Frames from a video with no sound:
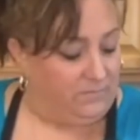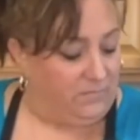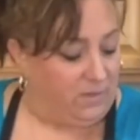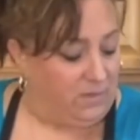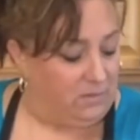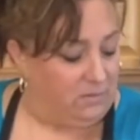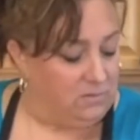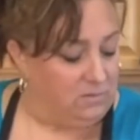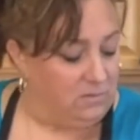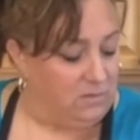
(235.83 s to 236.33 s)

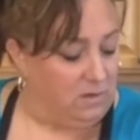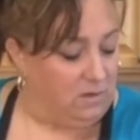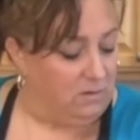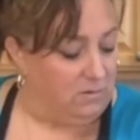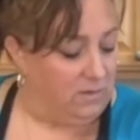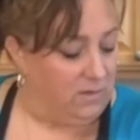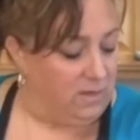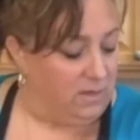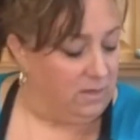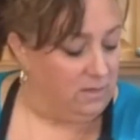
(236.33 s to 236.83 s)

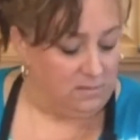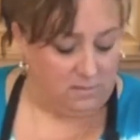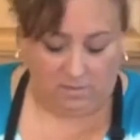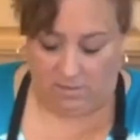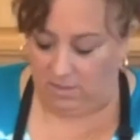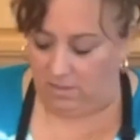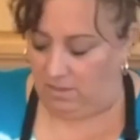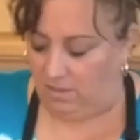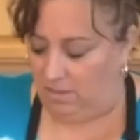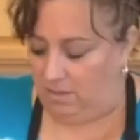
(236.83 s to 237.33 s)
So hang
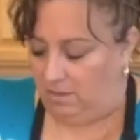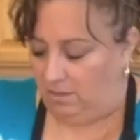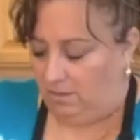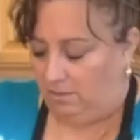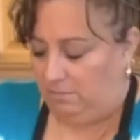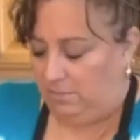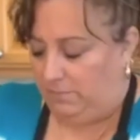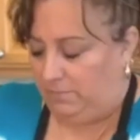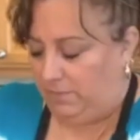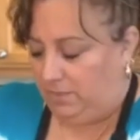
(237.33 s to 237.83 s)
tight here. Let
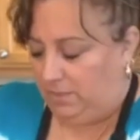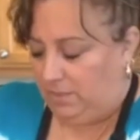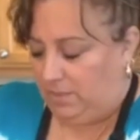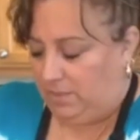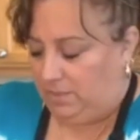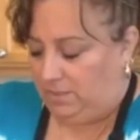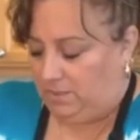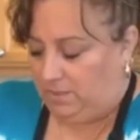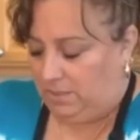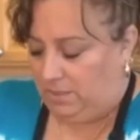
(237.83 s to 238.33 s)
me put
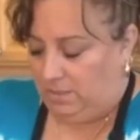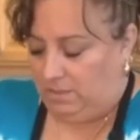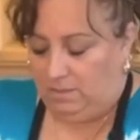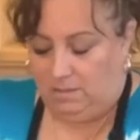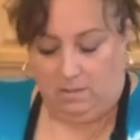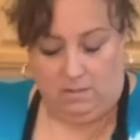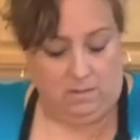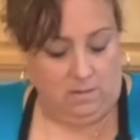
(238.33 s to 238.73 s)
these in.